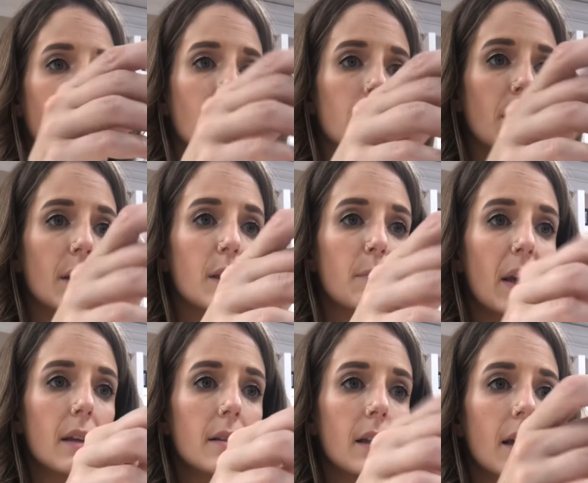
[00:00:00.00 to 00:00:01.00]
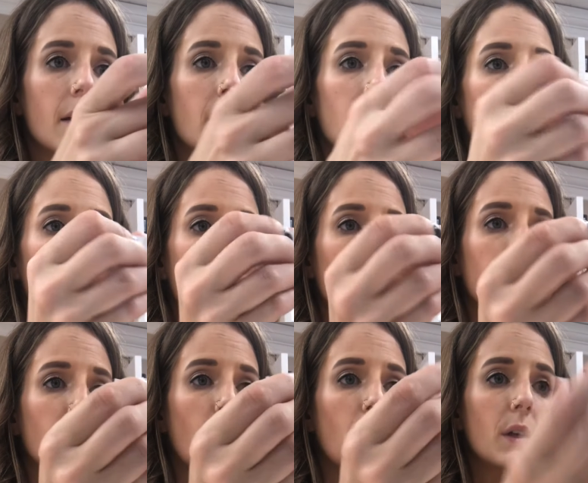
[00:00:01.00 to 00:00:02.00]
my spacing, and
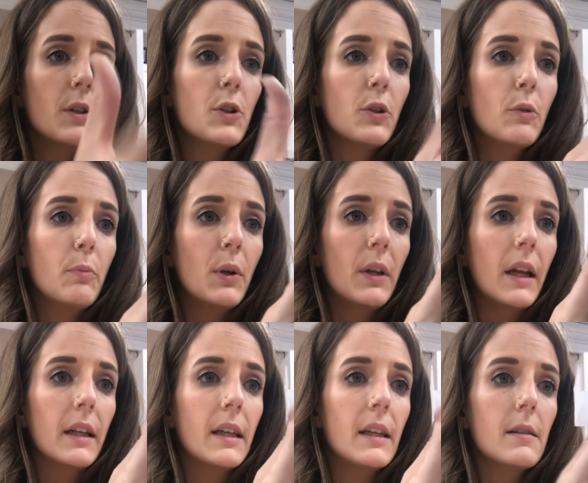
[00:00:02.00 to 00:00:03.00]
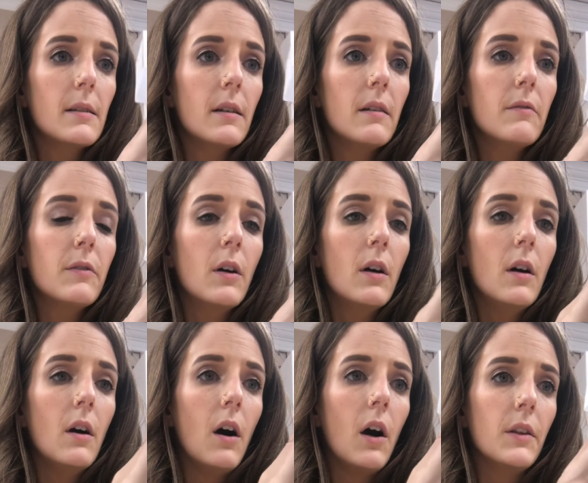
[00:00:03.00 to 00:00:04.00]
I'm going to put adhesive
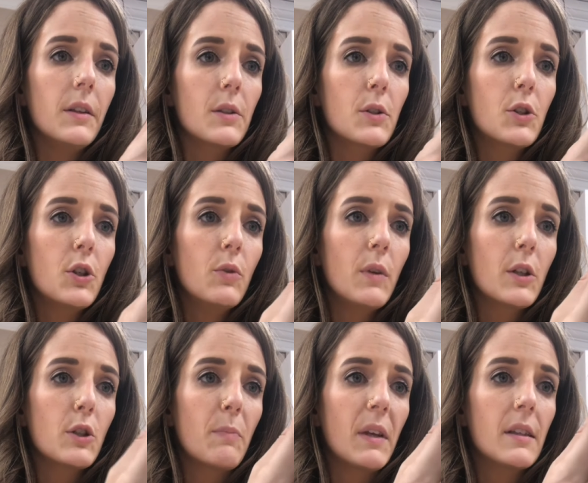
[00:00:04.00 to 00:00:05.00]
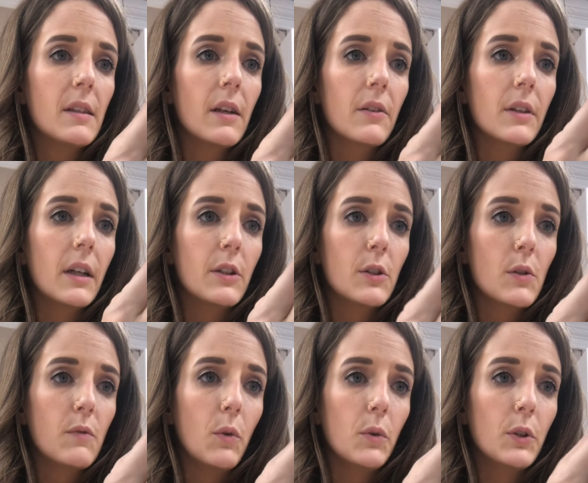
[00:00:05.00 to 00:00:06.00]
on this 2 inch piece here that I
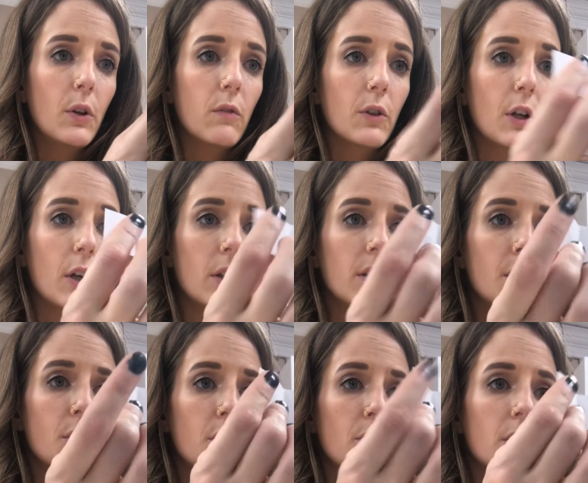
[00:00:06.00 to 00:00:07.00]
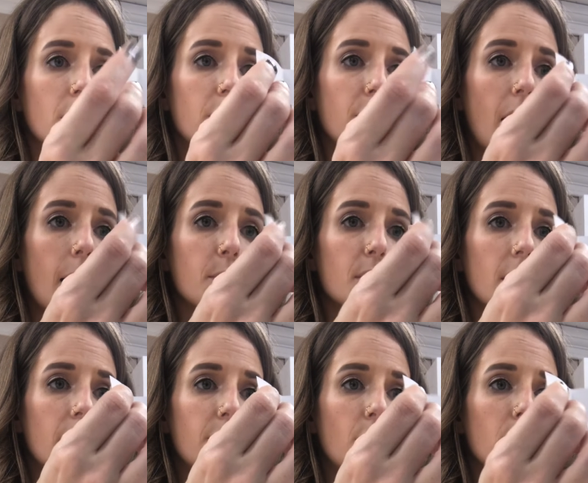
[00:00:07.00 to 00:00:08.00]
just folded over, not on these 2 little flaps that
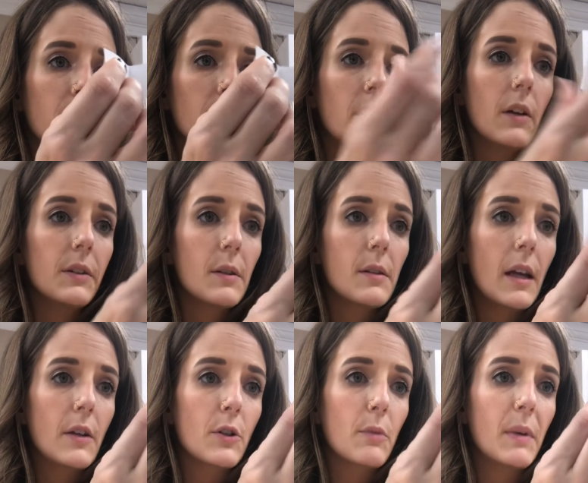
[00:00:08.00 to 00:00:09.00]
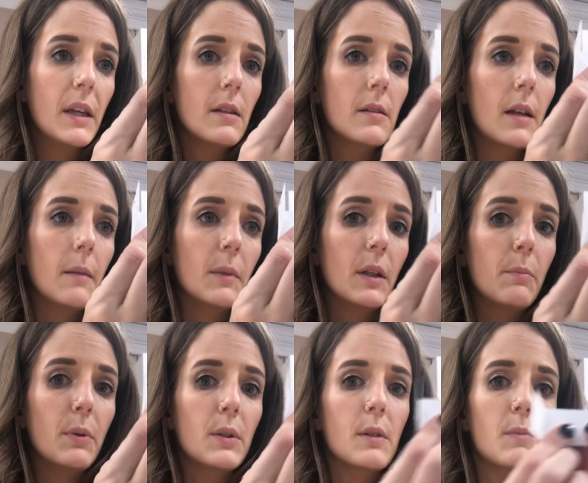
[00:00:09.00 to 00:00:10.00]
I folded. On the center piece, I'm going to
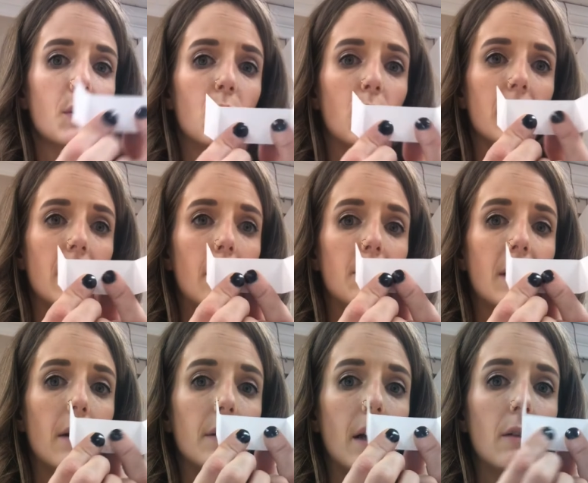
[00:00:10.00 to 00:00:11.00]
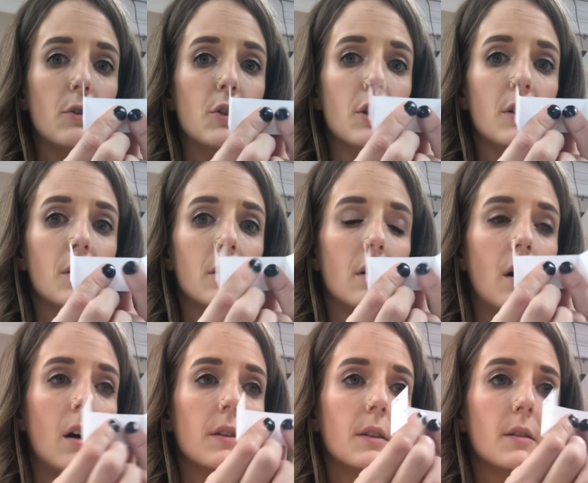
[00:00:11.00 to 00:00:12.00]
put some score tape down now just
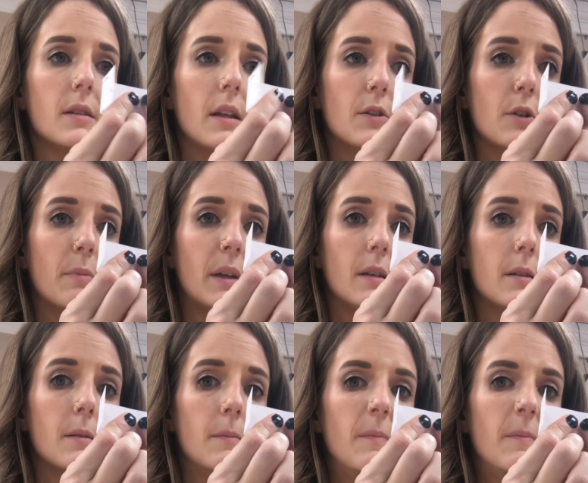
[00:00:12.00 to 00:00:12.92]
on this center piece.